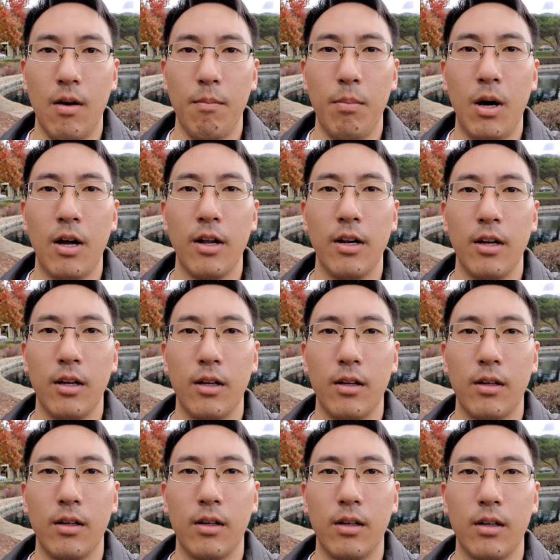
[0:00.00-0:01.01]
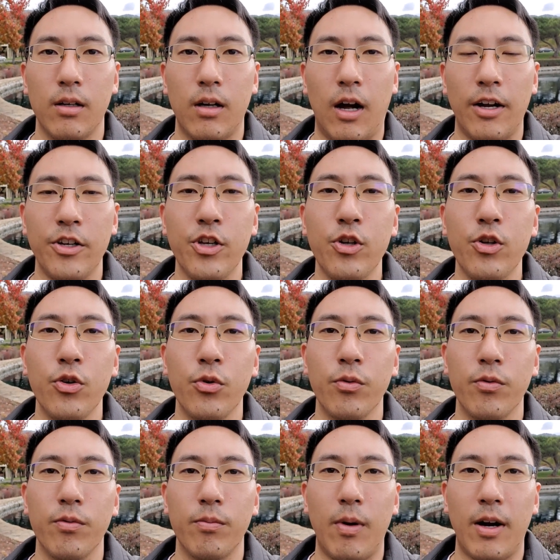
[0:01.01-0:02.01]
But I knew
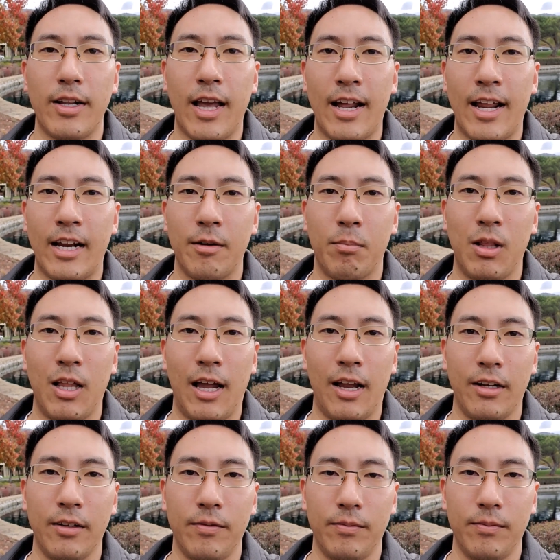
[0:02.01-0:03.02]
my dad had a plan.